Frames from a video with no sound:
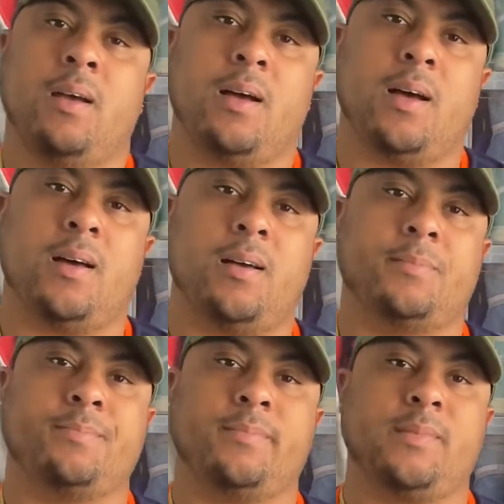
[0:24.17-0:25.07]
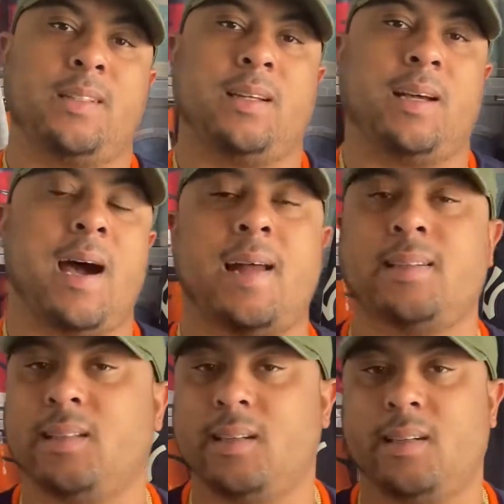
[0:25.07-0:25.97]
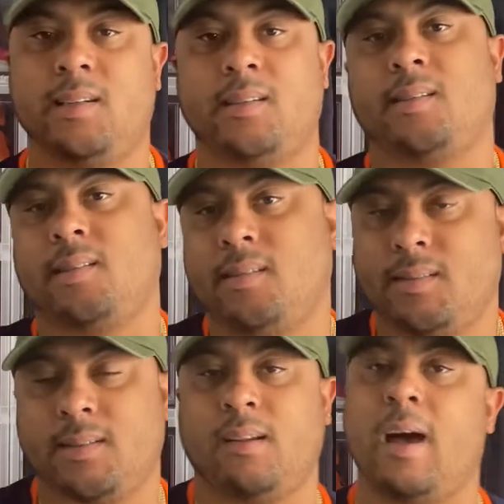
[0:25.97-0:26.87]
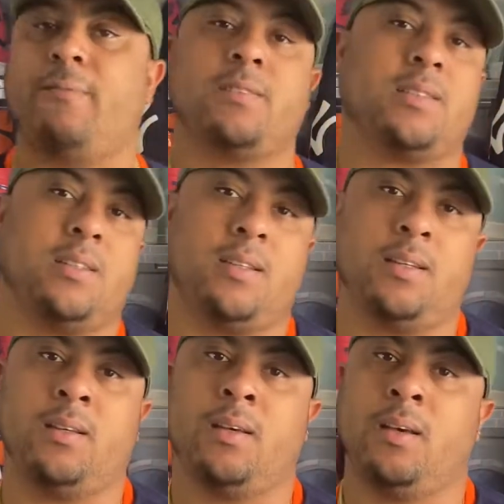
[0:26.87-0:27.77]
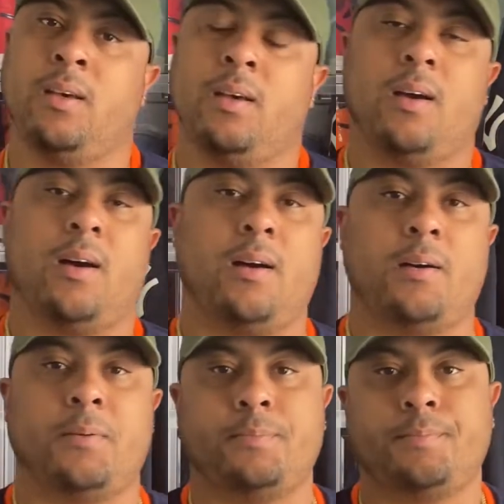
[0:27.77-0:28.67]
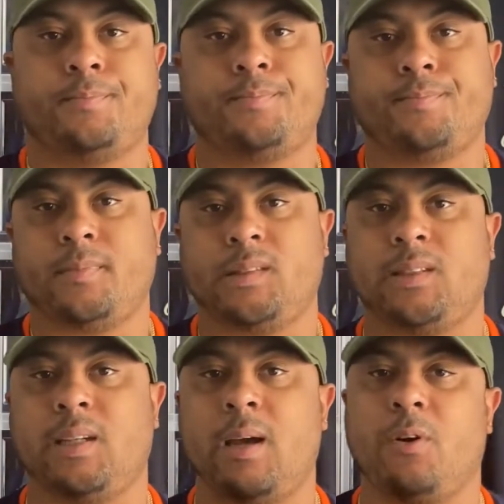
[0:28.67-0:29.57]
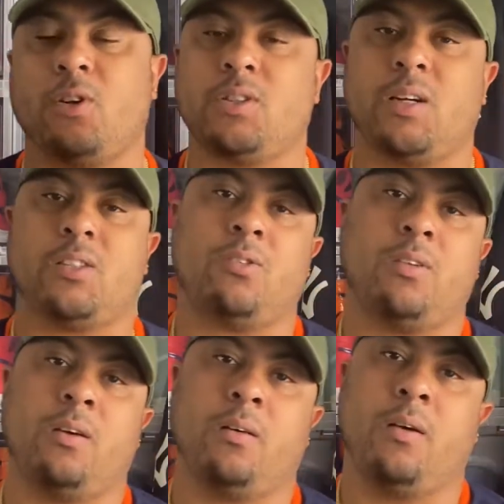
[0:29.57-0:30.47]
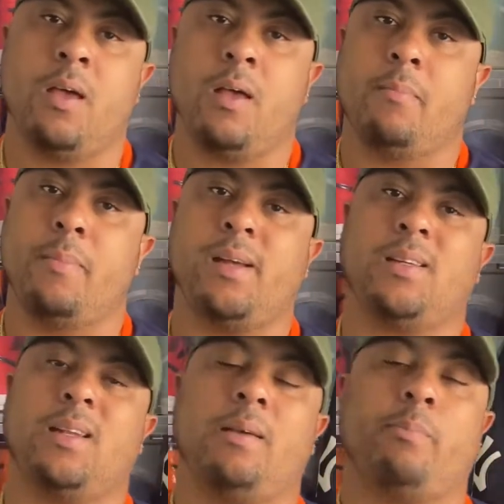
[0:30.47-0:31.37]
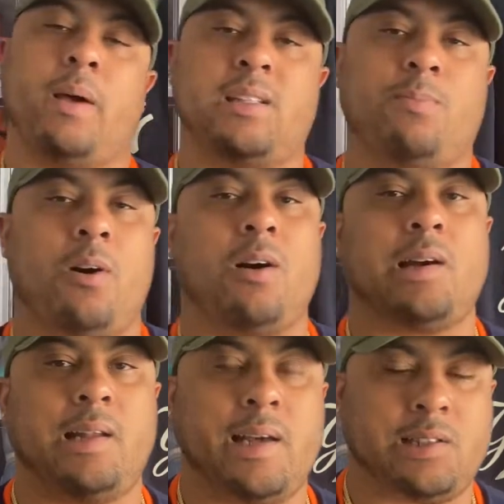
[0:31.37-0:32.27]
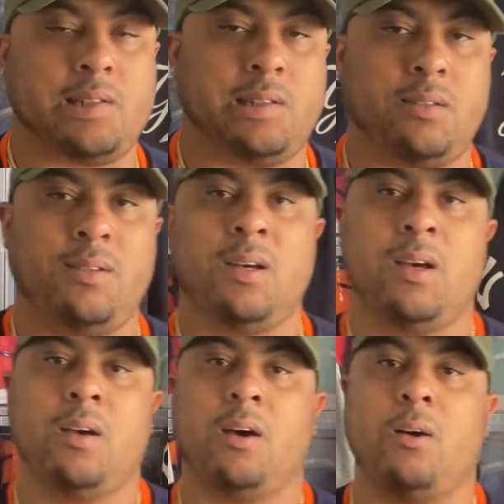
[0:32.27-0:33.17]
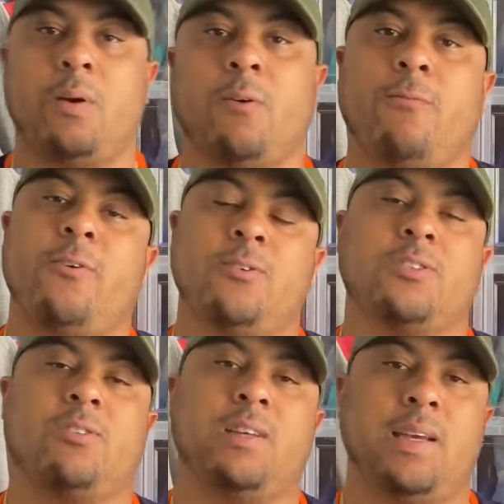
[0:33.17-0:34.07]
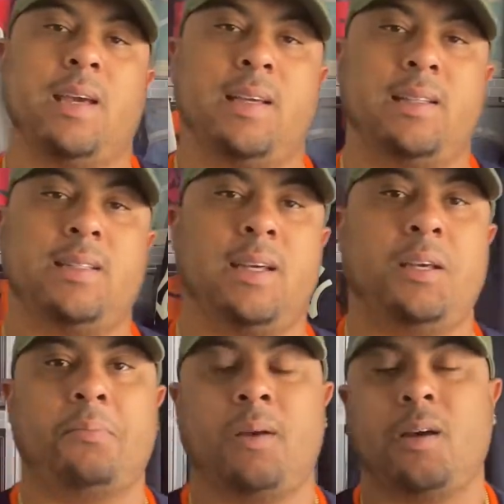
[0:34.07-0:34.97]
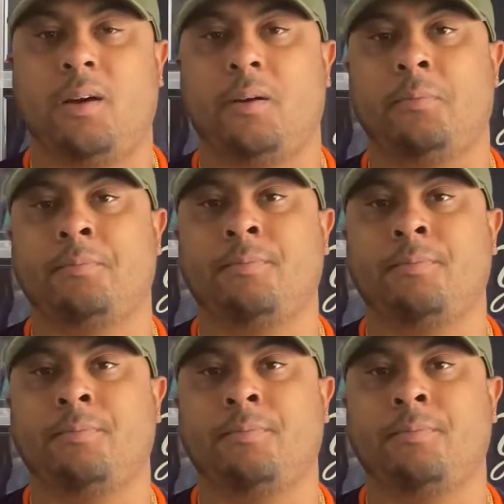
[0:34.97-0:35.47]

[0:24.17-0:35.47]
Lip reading: God is good, so life is good. Today we're going to touch on the Major League Baseball collection. We're going to focus on the Yankee team.